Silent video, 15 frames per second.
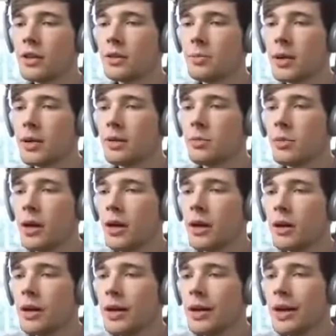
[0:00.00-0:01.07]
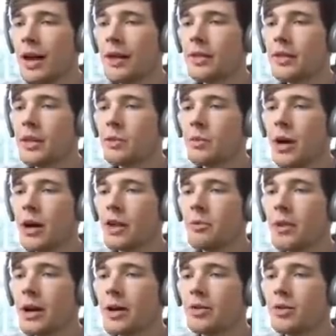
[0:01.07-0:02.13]
this bit as well. And this is where
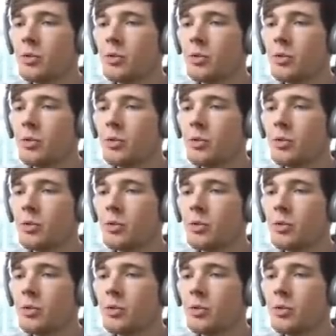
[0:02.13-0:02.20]
you'll be able